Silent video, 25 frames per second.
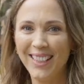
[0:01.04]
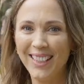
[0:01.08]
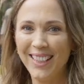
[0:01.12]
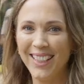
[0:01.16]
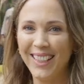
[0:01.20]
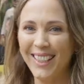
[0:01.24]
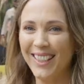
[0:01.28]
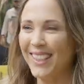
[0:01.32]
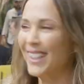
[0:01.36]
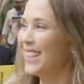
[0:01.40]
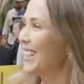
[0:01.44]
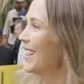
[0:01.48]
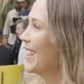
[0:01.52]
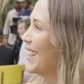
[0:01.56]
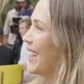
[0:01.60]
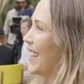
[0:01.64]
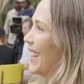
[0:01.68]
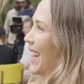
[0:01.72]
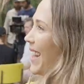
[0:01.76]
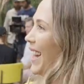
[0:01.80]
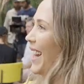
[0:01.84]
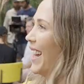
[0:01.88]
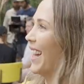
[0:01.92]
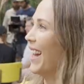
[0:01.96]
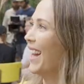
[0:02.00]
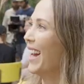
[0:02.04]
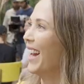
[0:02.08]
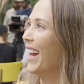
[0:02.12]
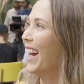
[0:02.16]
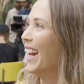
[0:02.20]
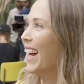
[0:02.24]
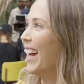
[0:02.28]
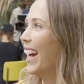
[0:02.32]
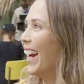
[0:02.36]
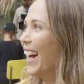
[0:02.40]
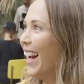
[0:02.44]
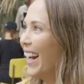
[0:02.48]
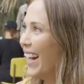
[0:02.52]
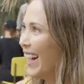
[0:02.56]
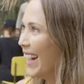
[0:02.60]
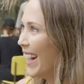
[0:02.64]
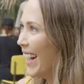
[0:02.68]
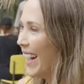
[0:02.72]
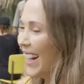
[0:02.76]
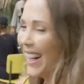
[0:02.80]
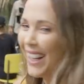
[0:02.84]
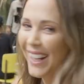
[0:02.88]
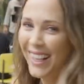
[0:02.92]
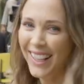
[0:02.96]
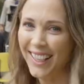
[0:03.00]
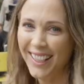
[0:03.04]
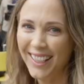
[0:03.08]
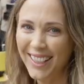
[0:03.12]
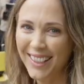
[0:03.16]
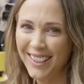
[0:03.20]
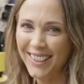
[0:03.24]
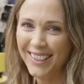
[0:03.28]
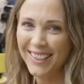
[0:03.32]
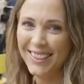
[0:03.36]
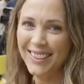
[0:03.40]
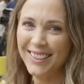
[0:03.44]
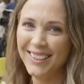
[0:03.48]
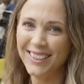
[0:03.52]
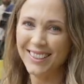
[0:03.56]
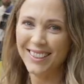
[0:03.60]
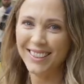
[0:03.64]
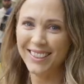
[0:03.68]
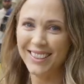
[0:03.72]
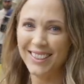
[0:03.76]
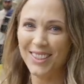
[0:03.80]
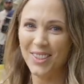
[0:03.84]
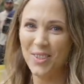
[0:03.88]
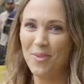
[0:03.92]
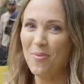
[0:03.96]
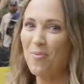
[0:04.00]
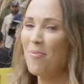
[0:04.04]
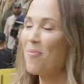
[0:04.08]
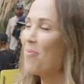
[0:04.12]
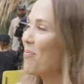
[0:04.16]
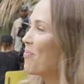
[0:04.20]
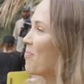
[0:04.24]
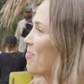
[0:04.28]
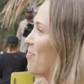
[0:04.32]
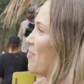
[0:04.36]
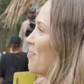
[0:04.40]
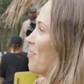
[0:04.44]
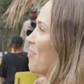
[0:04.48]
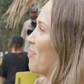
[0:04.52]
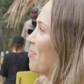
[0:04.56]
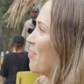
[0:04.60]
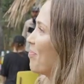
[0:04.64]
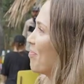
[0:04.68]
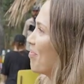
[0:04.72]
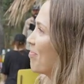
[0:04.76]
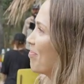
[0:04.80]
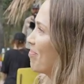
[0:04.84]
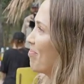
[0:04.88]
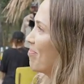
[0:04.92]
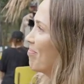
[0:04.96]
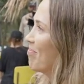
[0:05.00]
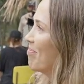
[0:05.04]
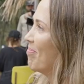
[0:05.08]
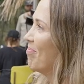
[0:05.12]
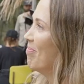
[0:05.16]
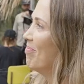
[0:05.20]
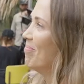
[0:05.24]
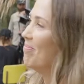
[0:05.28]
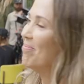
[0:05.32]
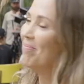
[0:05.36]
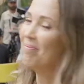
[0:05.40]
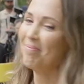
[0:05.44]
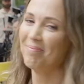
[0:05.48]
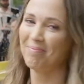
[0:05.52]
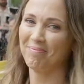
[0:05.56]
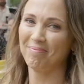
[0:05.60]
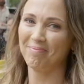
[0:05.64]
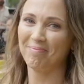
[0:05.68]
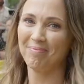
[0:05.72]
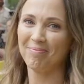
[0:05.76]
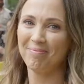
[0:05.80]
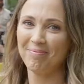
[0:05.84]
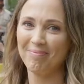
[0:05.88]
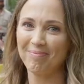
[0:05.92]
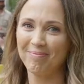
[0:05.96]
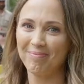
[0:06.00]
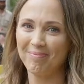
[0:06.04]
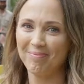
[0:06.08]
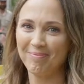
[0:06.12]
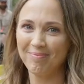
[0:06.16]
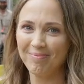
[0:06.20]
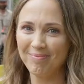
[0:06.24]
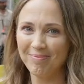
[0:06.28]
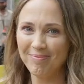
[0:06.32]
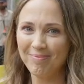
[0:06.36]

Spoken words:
(silent)